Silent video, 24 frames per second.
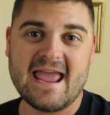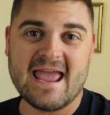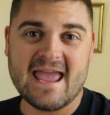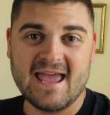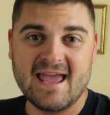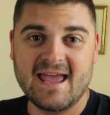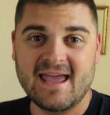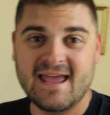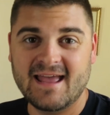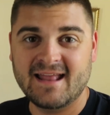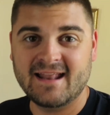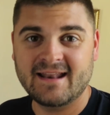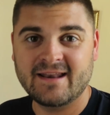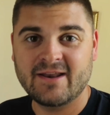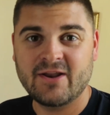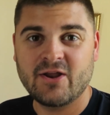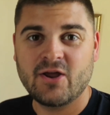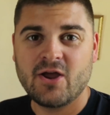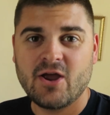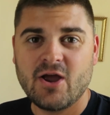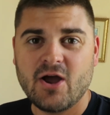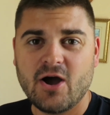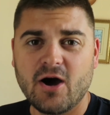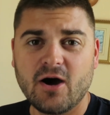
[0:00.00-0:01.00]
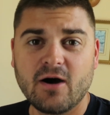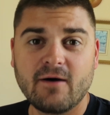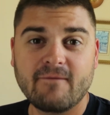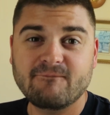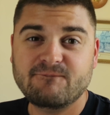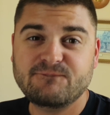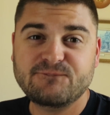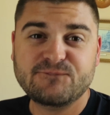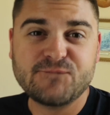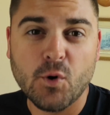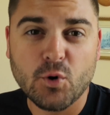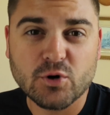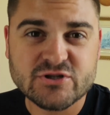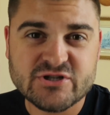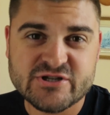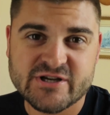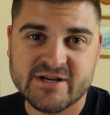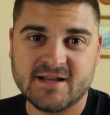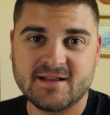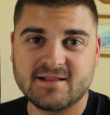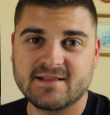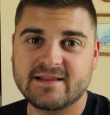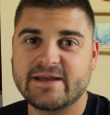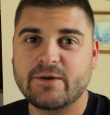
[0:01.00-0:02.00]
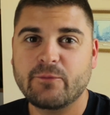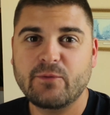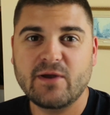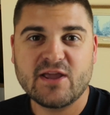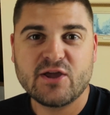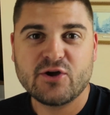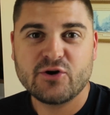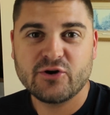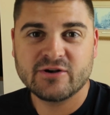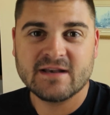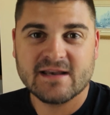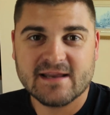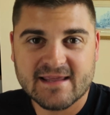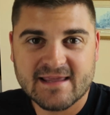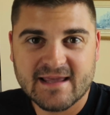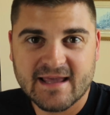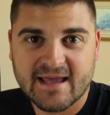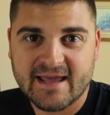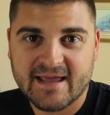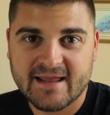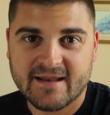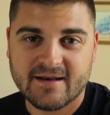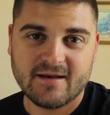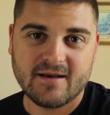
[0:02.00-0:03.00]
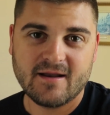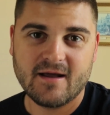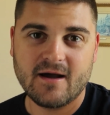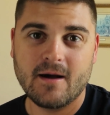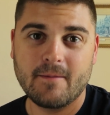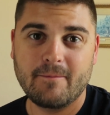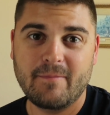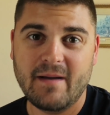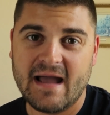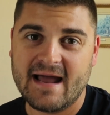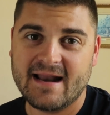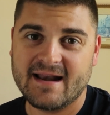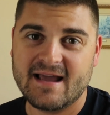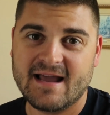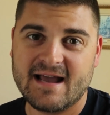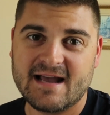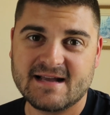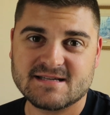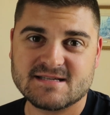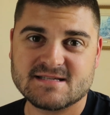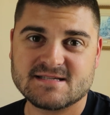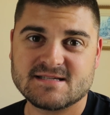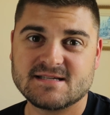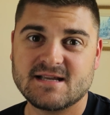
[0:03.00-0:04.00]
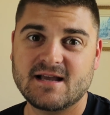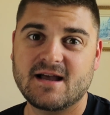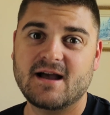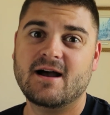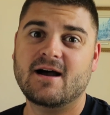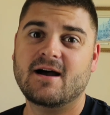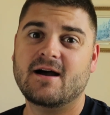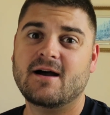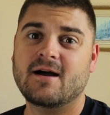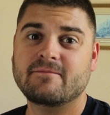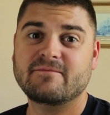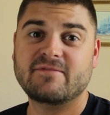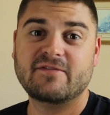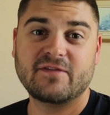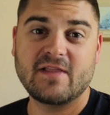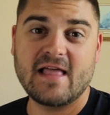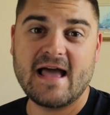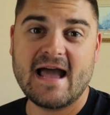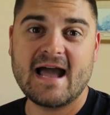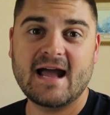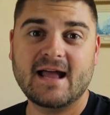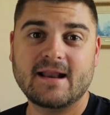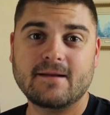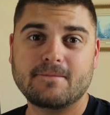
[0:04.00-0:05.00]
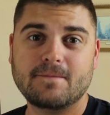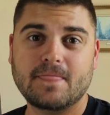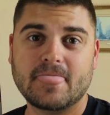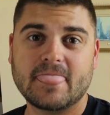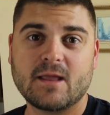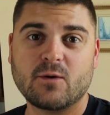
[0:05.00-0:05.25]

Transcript: and unfortunately we couldn't get a badass flat